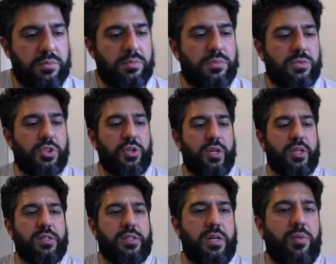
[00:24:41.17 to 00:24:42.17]
So you can
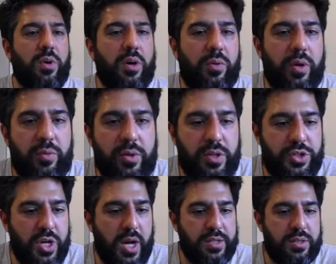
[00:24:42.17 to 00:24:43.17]
see where it would
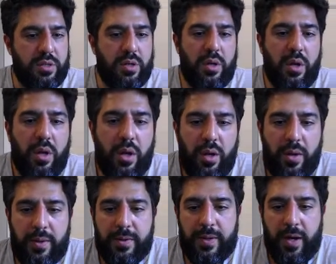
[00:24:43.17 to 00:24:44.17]
adjust.
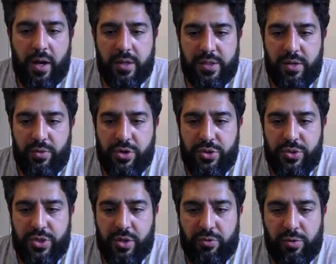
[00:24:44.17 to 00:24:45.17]
See
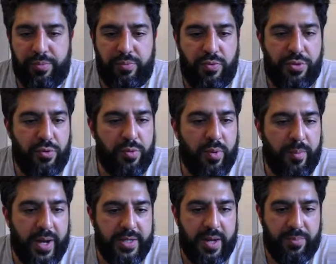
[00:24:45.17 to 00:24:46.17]
reducing throughput
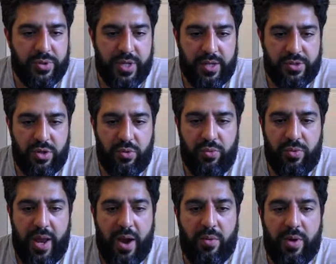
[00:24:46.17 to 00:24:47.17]
by 10%. So
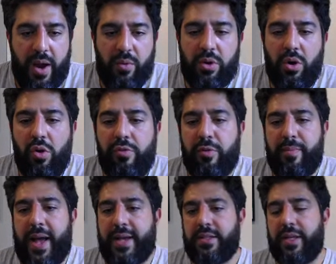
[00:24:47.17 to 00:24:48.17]
now we're over
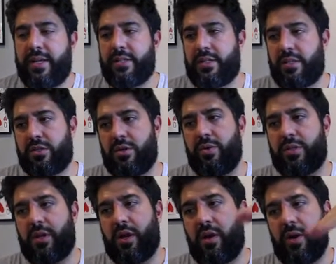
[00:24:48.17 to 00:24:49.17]
max latency, so it's
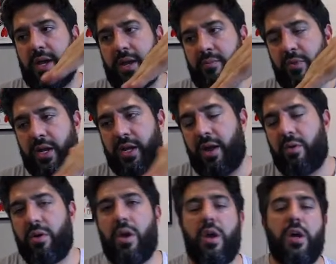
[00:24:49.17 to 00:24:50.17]
going to go ahead and bring it down.
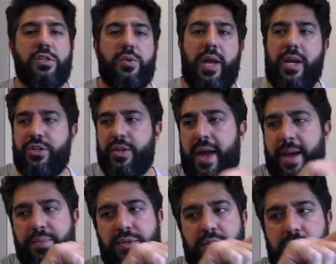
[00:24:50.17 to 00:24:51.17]
So what actually
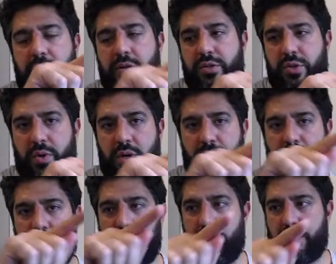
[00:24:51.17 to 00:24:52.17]
happens in here is you end up
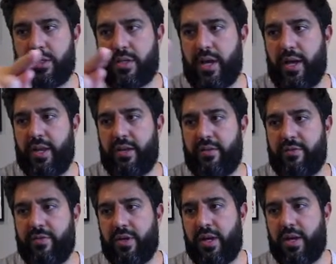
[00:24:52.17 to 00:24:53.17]
with this kind of
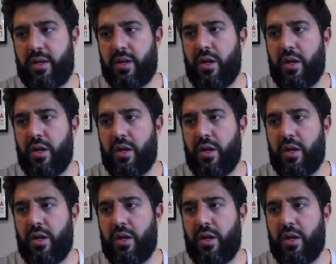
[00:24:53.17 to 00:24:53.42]
like,